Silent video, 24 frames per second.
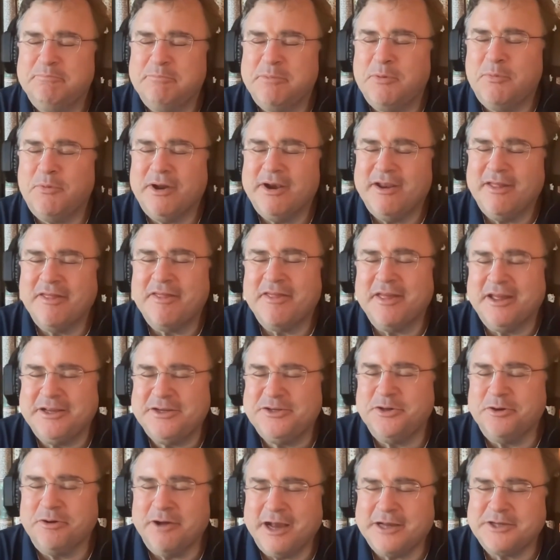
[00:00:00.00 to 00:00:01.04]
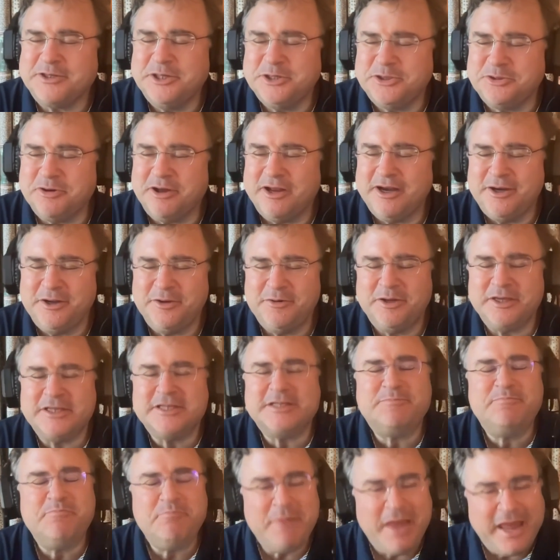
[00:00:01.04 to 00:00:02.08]
But one of the things you're actually trying to do
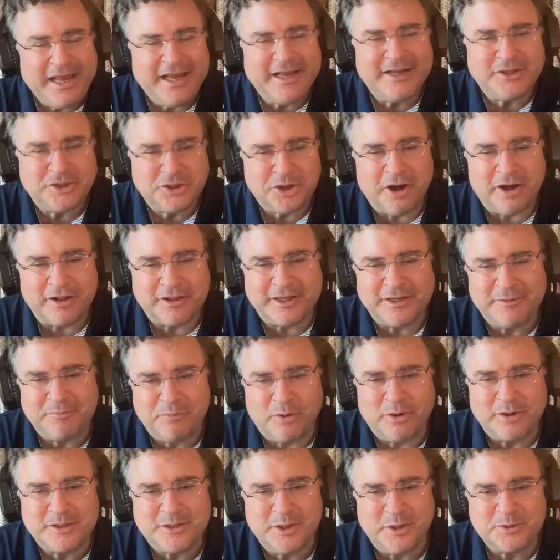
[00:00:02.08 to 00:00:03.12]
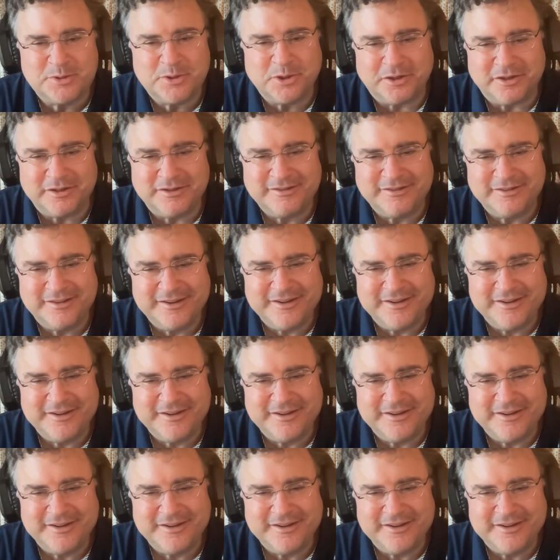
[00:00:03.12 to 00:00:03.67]
is make chocolate more social.